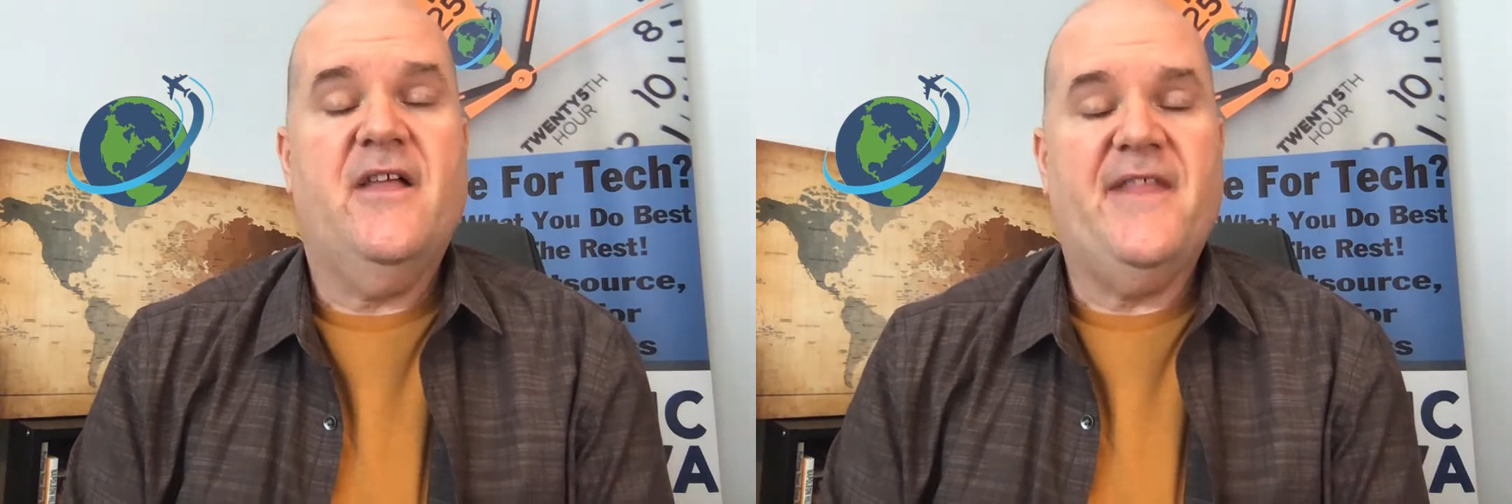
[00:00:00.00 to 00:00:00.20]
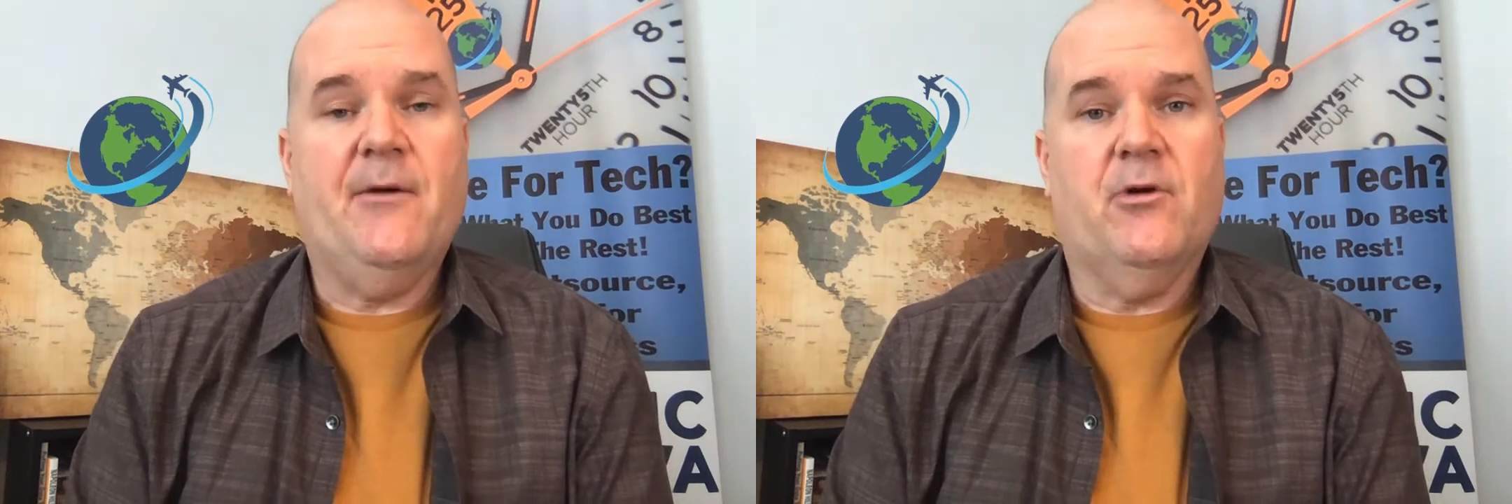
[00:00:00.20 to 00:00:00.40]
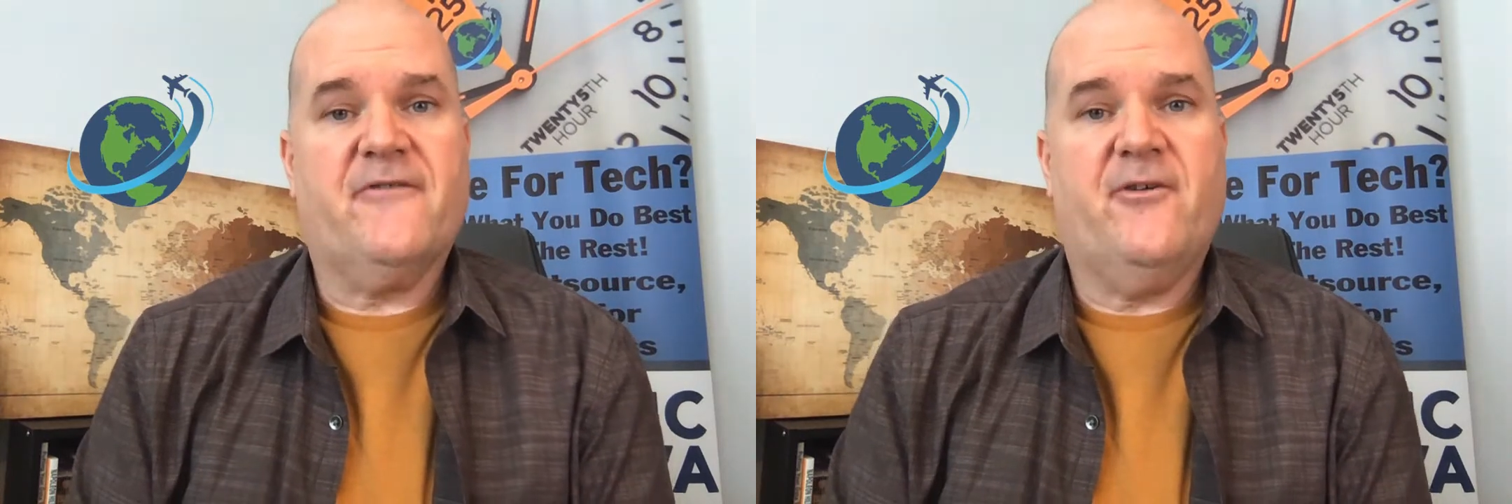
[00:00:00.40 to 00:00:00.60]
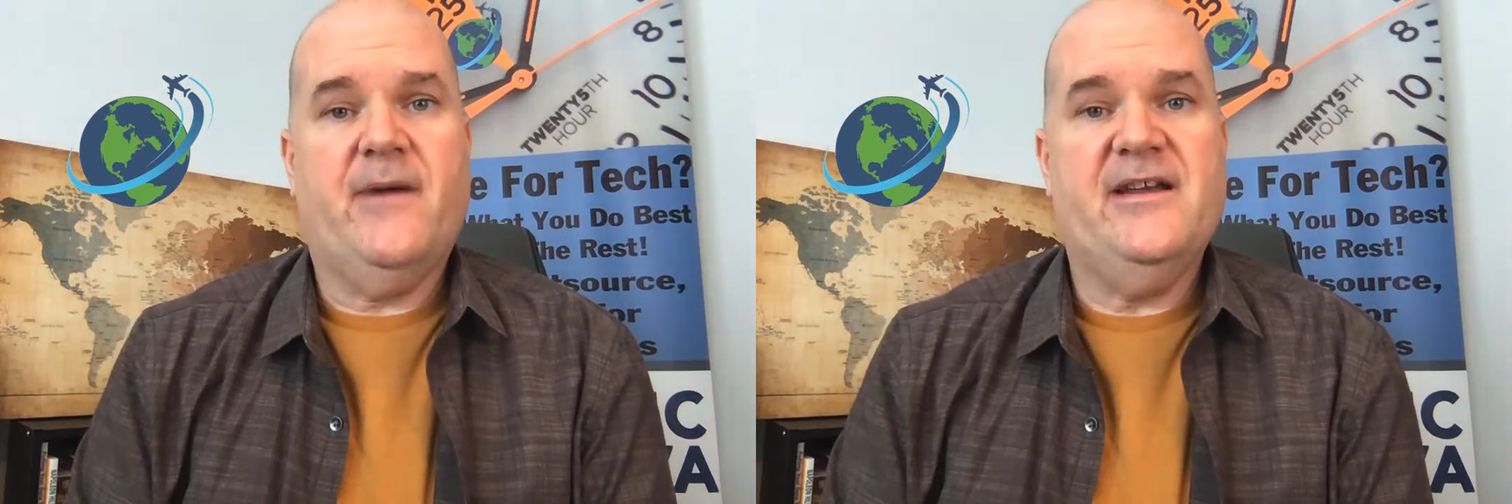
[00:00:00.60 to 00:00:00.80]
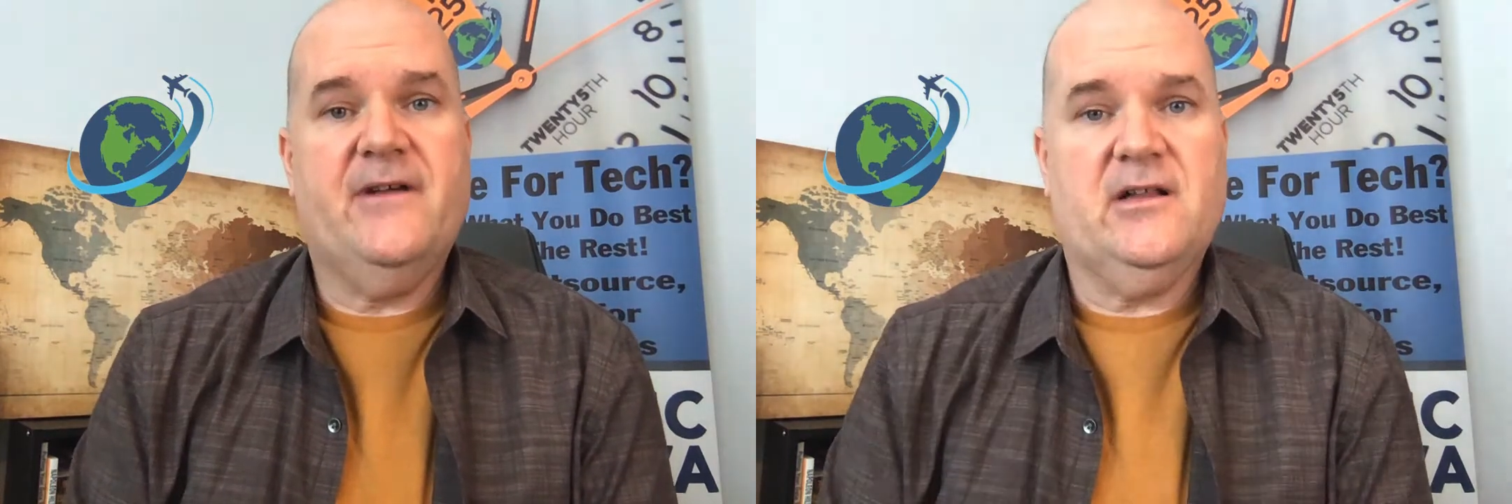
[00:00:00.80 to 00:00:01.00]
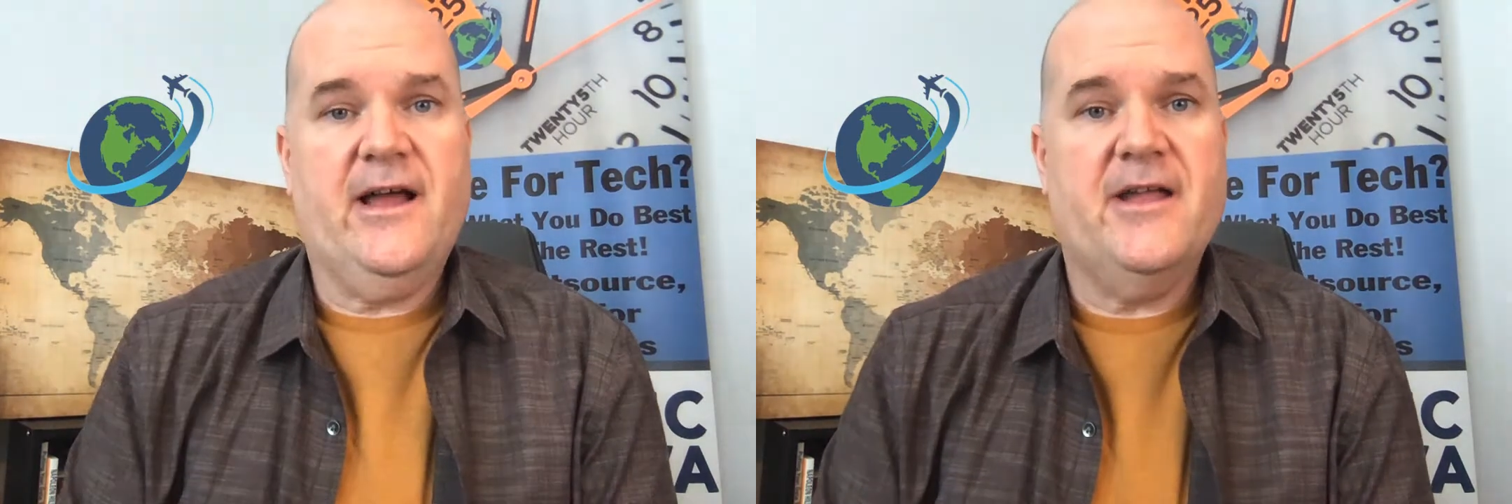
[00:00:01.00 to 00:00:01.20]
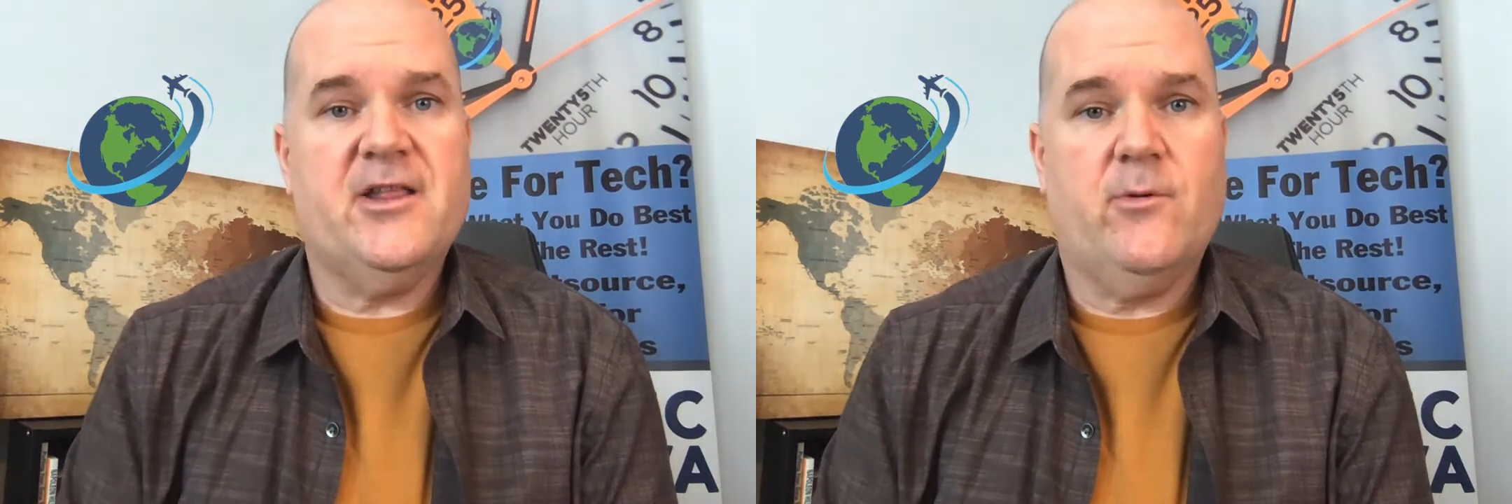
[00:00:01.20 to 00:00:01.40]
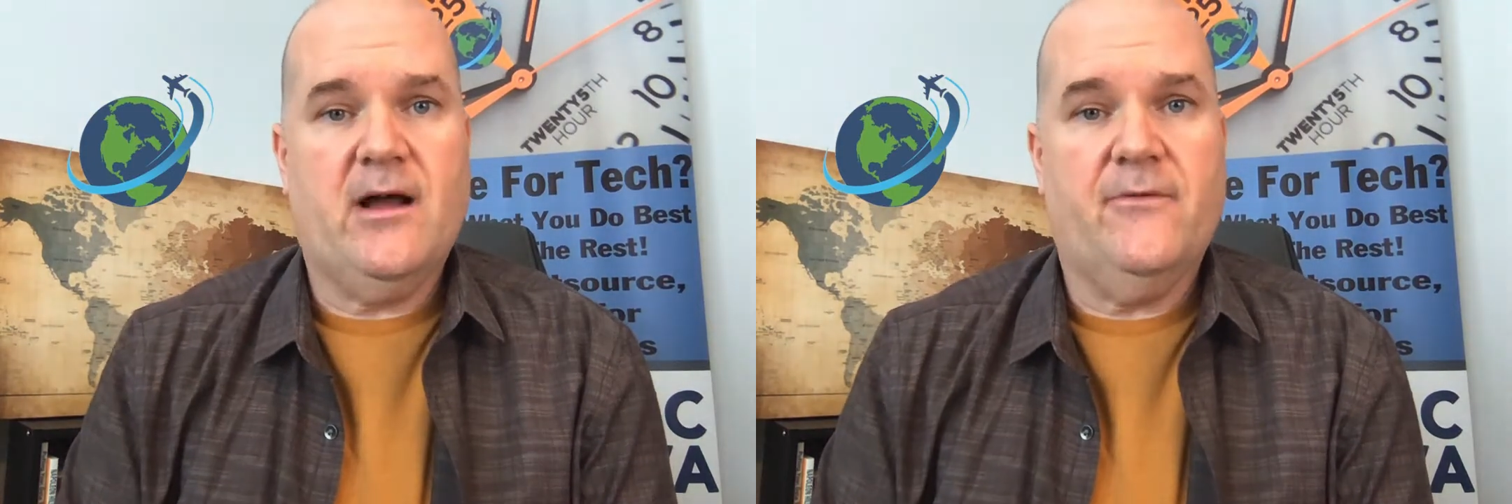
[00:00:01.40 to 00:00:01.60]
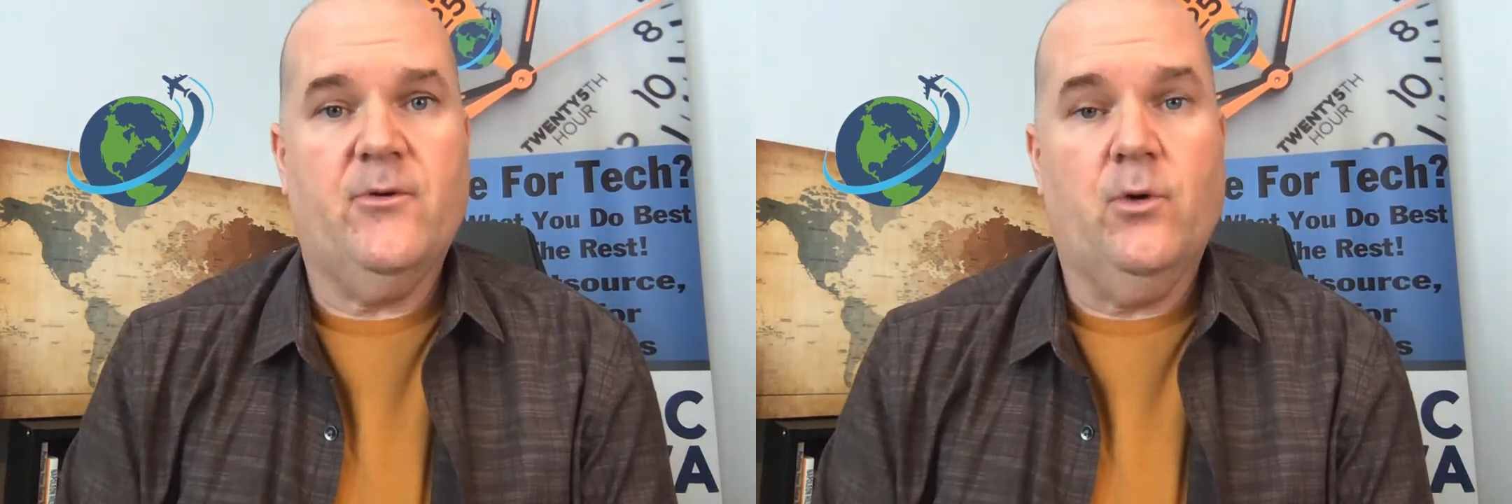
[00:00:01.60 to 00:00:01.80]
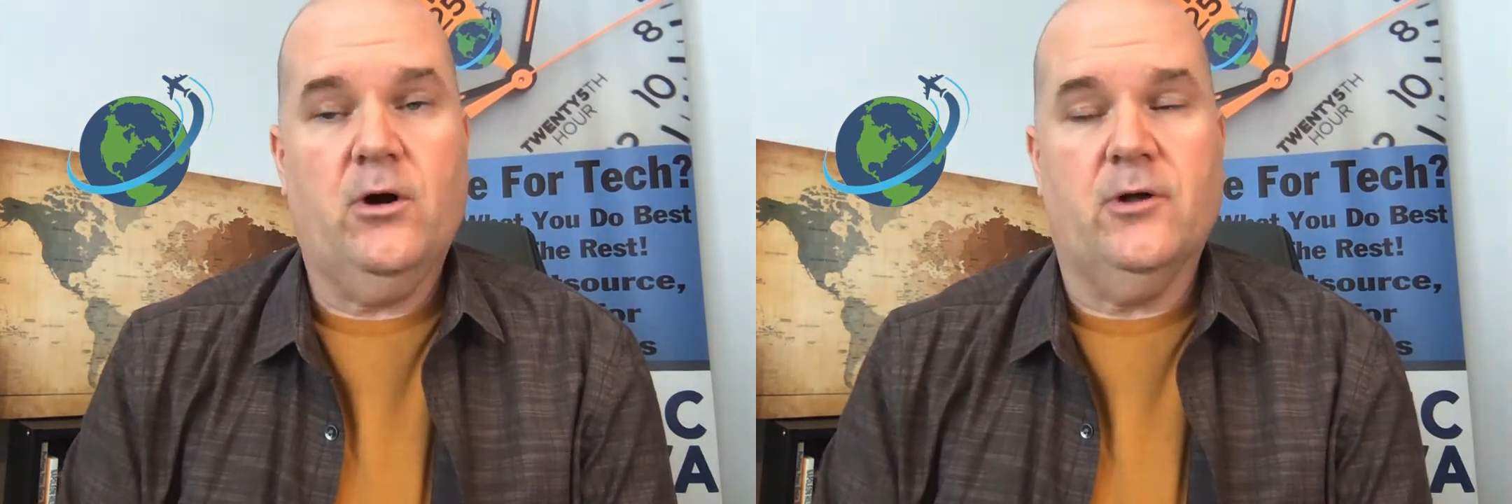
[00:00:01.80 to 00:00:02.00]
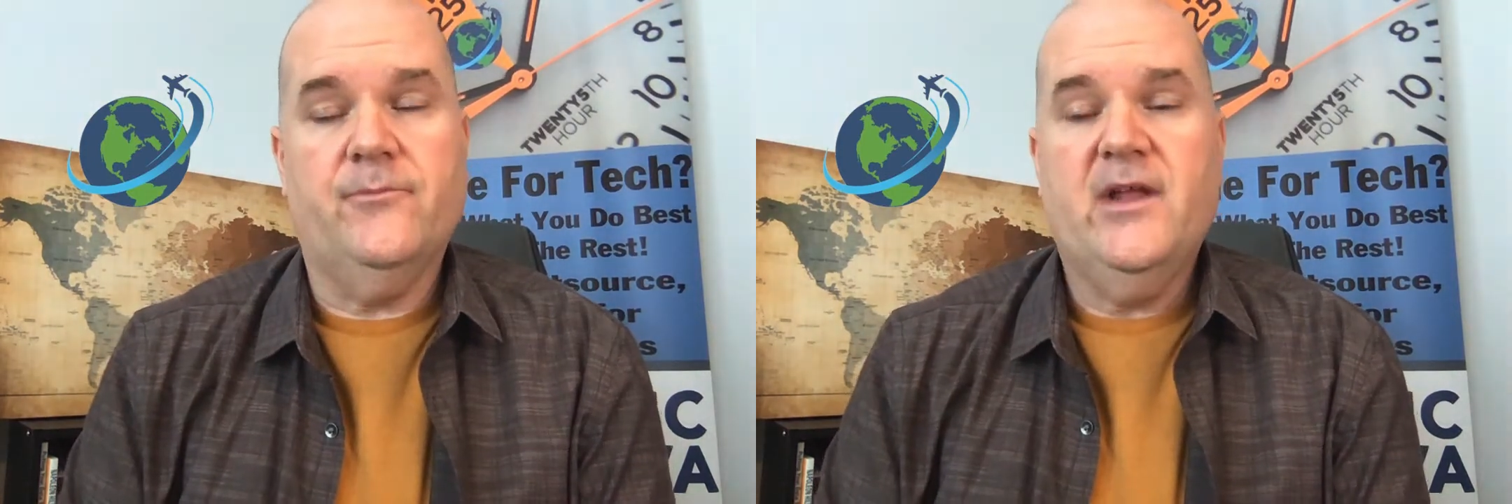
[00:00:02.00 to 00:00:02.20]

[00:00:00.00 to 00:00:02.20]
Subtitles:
that work for my clients throughout the world.